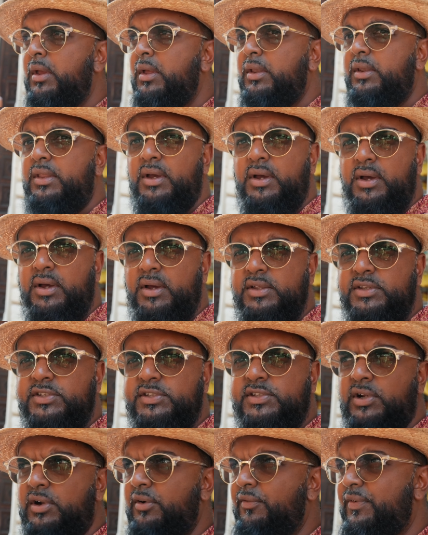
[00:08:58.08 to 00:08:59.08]
The
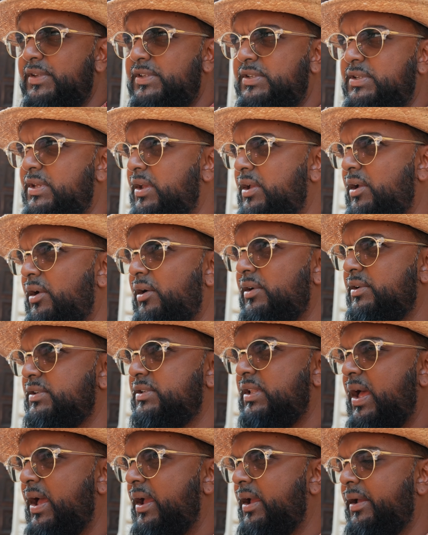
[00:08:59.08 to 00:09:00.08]
service here is
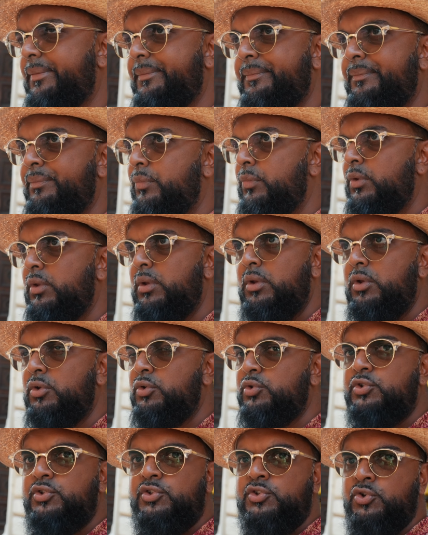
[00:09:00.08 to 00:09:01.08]
like
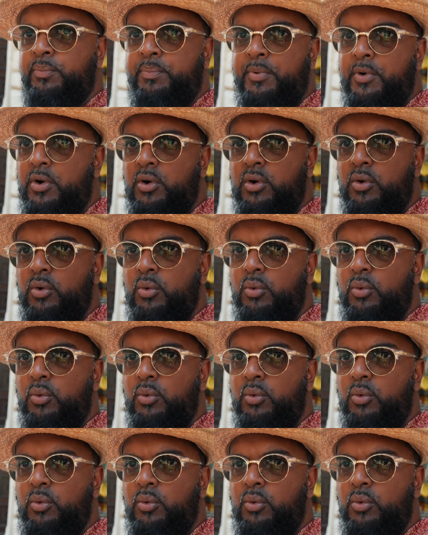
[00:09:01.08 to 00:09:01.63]
super